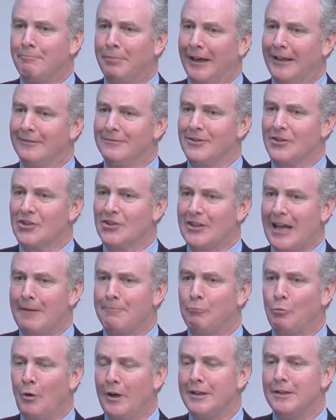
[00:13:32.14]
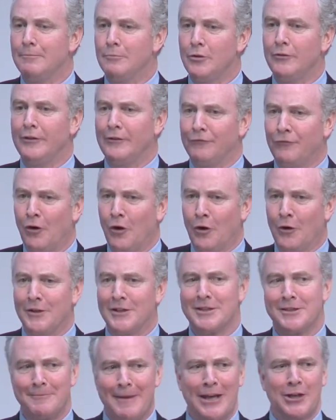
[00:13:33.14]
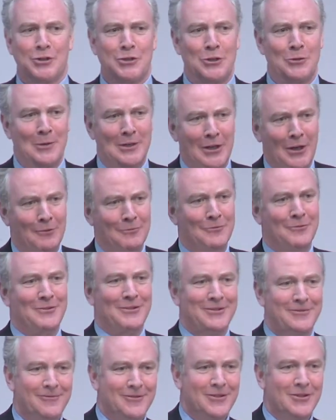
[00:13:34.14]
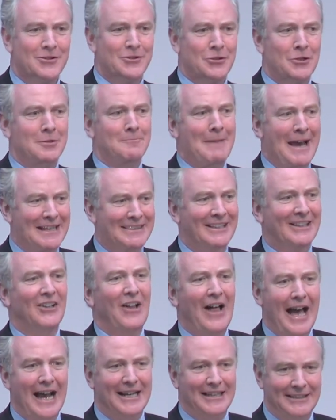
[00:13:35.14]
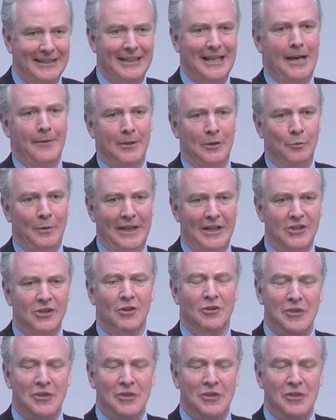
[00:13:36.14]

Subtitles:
But step 1 to moving forward is make sure we don't turn back the clock in the coming weeks.